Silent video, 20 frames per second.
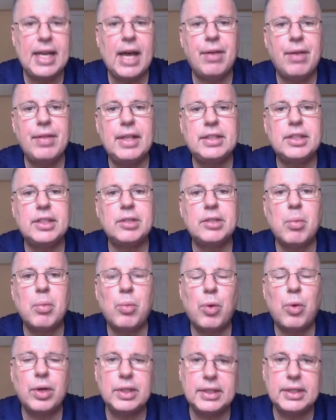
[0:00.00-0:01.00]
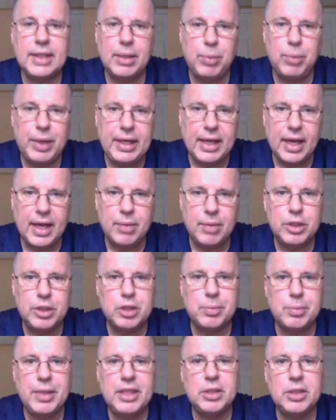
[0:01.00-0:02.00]
Now, this is Memorial Day weekend,
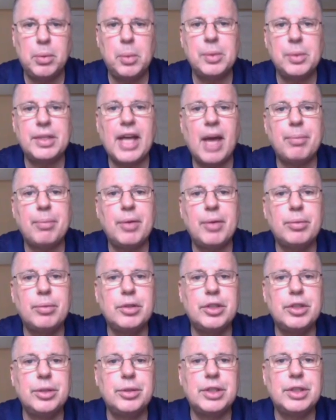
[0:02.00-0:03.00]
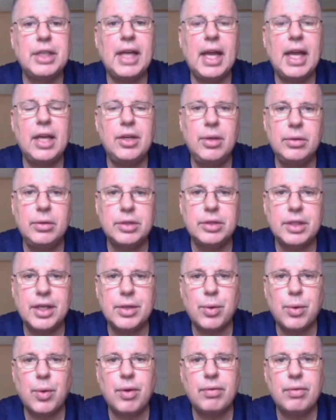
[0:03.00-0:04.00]
which means we will not be producing a
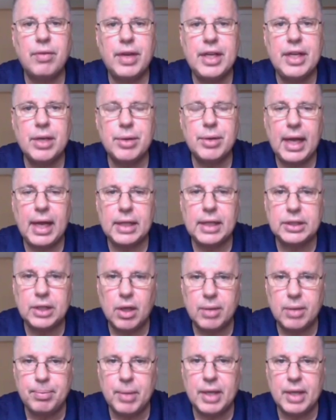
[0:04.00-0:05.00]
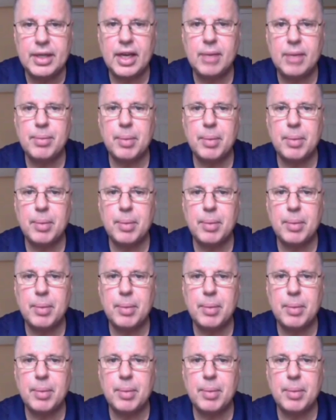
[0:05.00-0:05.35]
newsletter or a video cast on Monday.